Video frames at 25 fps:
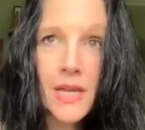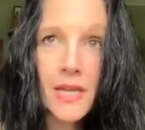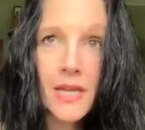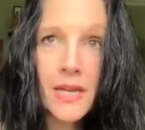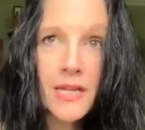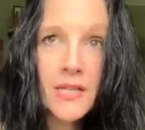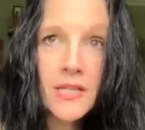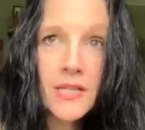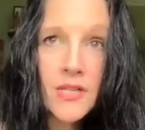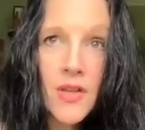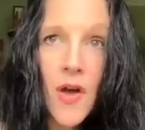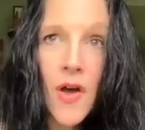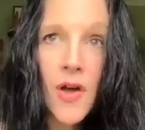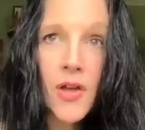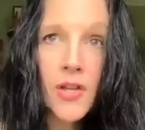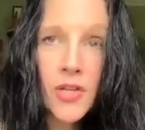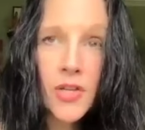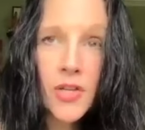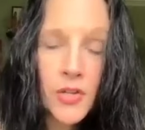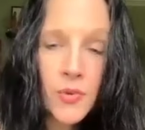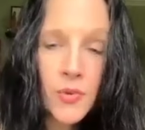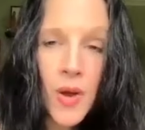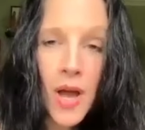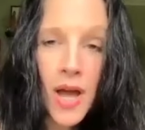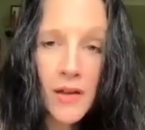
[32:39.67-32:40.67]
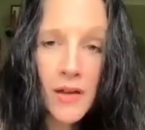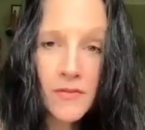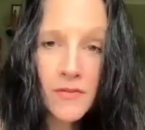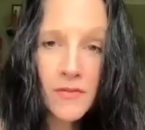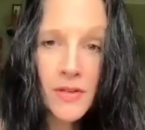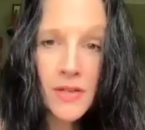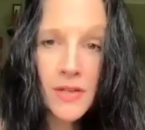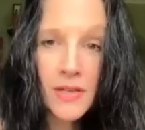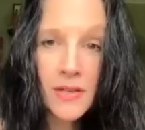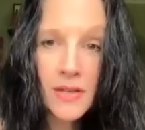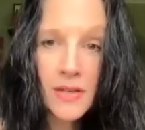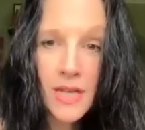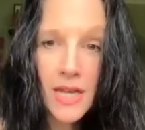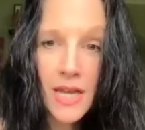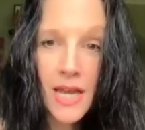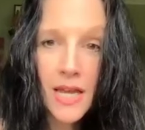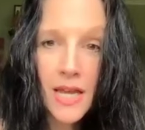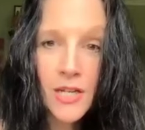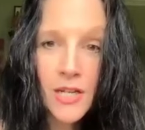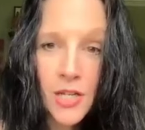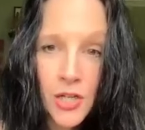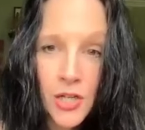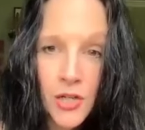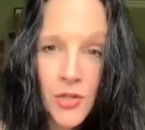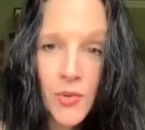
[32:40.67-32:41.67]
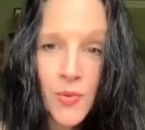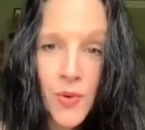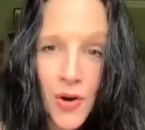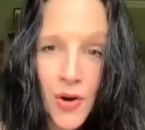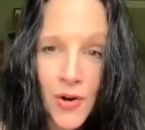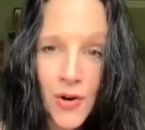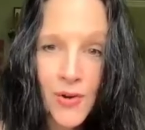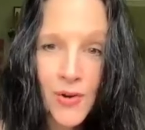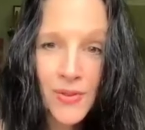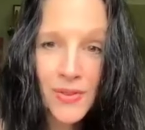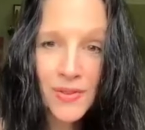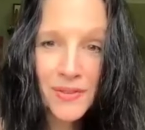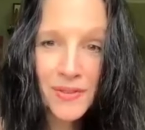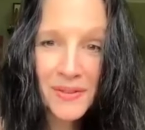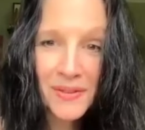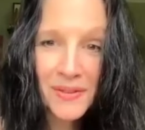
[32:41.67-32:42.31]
And I saw a new heaven and a new earth.